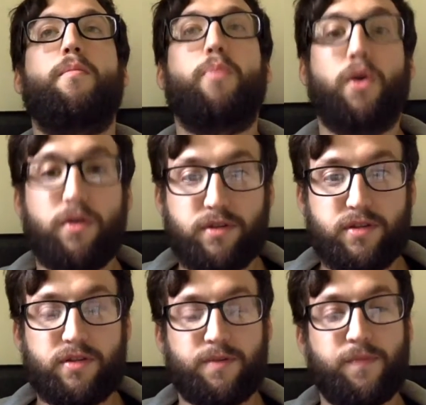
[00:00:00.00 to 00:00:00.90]

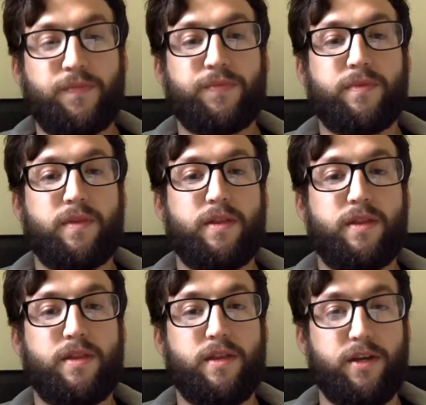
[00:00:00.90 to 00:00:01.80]
But
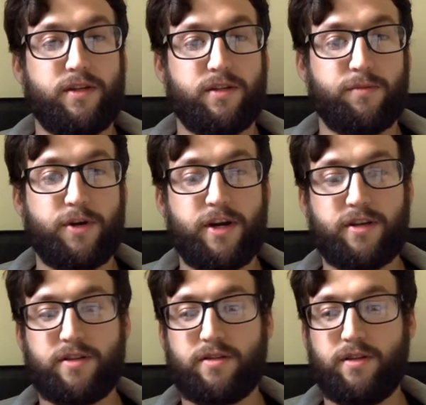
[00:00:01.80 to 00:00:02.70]
these are the
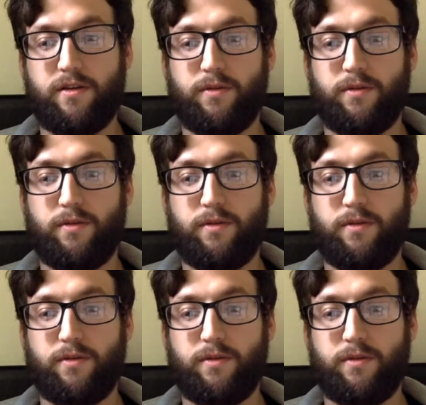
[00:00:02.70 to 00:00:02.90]
breaks.